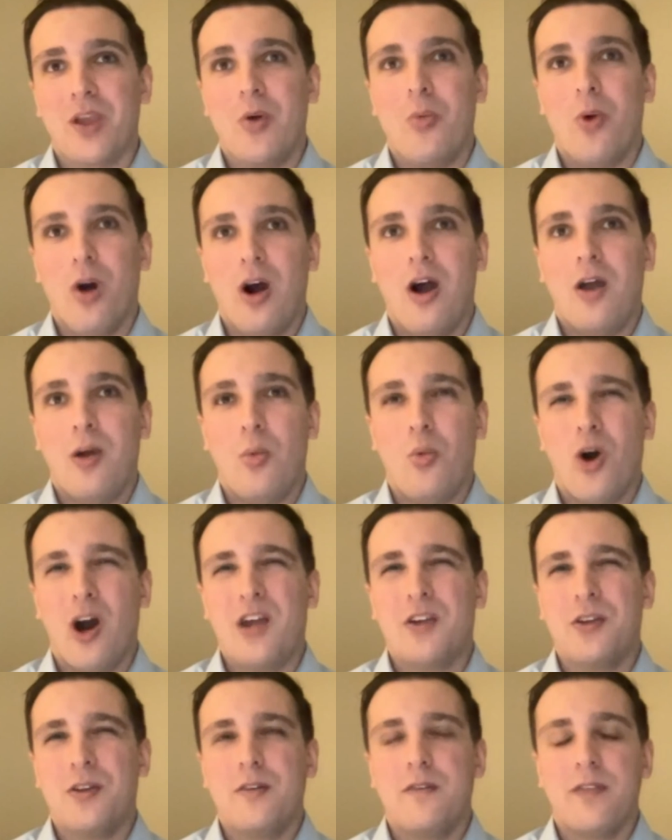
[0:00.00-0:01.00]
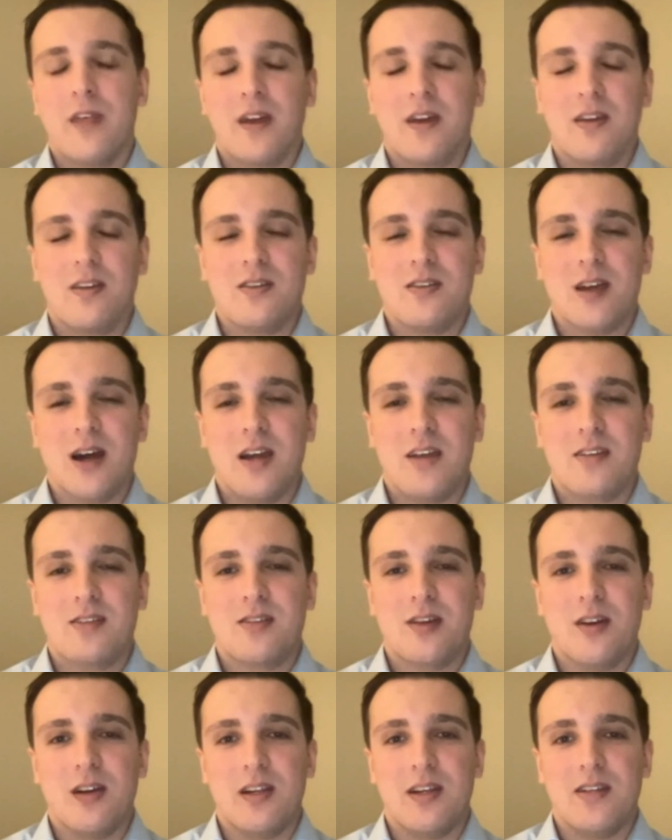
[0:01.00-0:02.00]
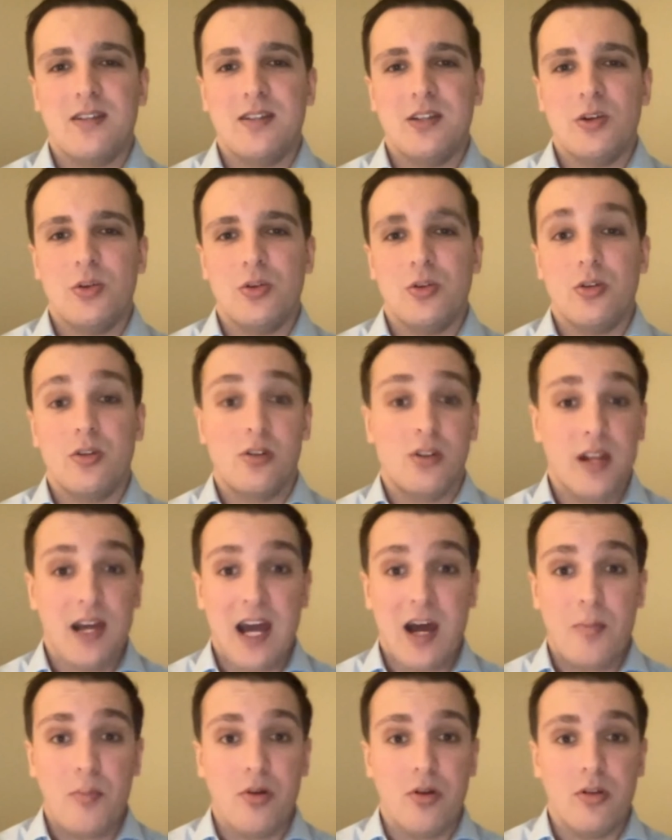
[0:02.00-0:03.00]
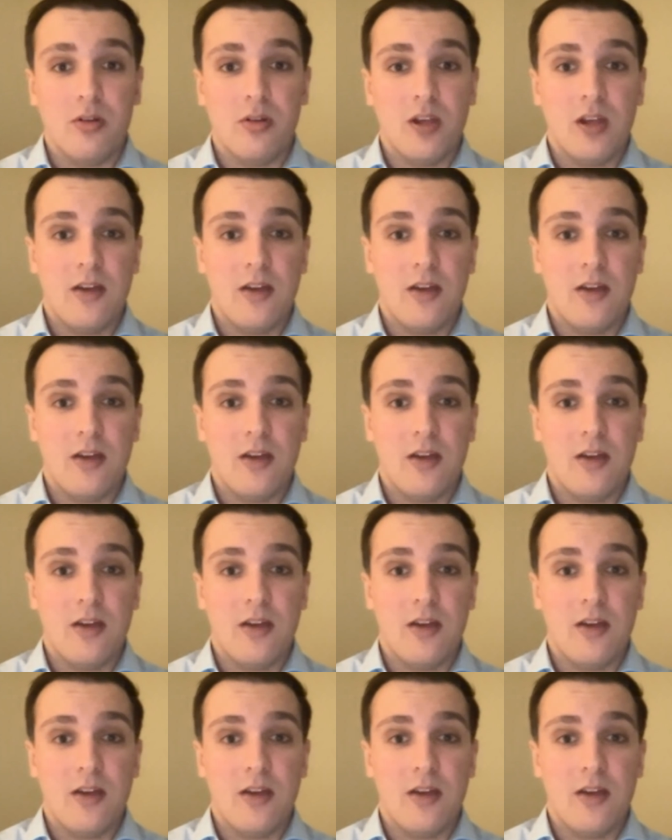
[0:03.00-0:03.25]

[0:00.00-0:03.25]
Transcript: What I do think is that it's certainly a deal that could happen,